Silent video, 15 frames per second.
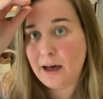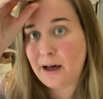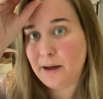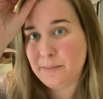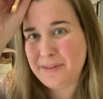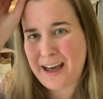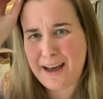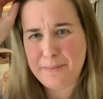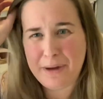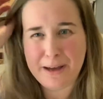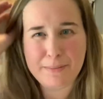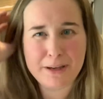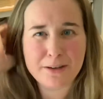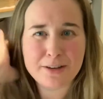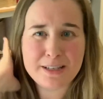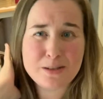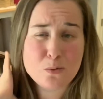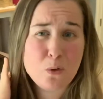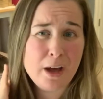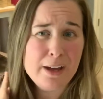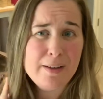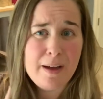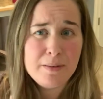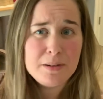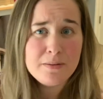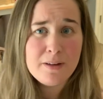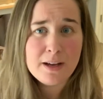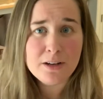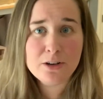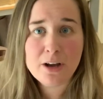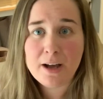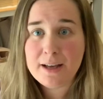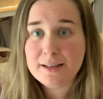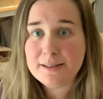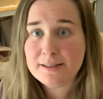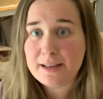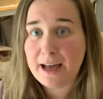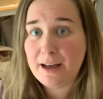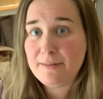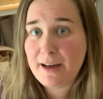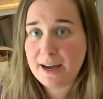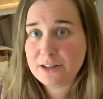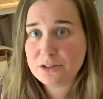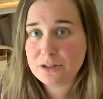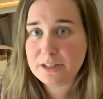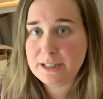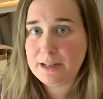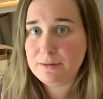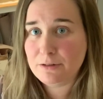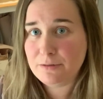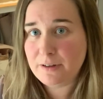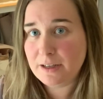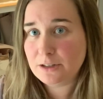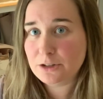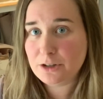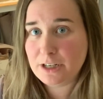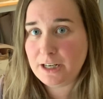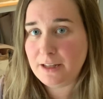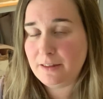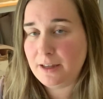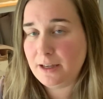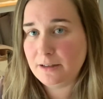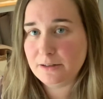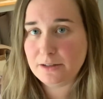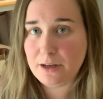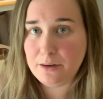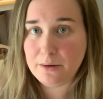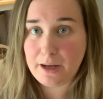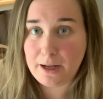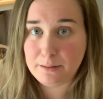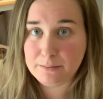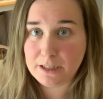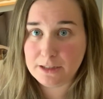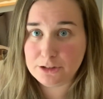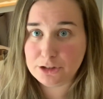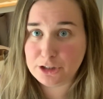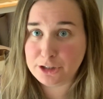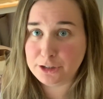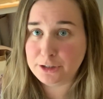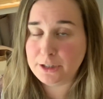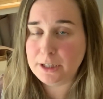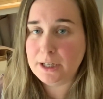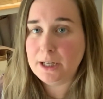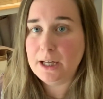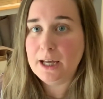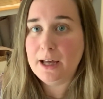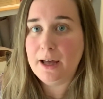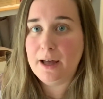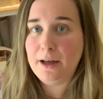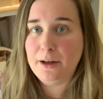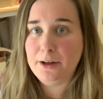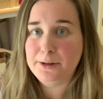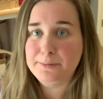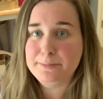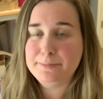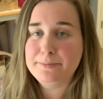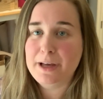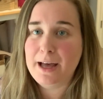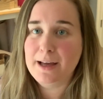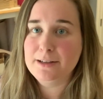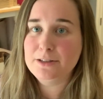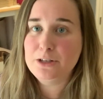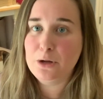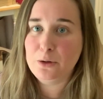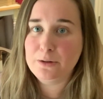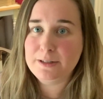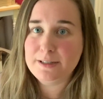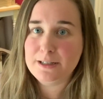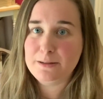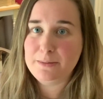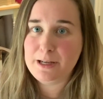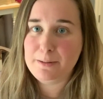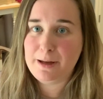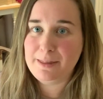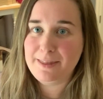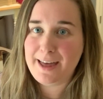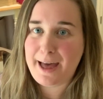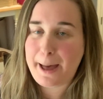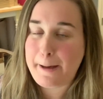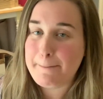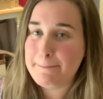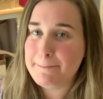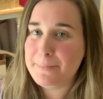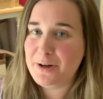Um, that might be a reason why you have to vectorize. I've actually never vectored anything, so I'm not sure. Um, don't listen to me about that.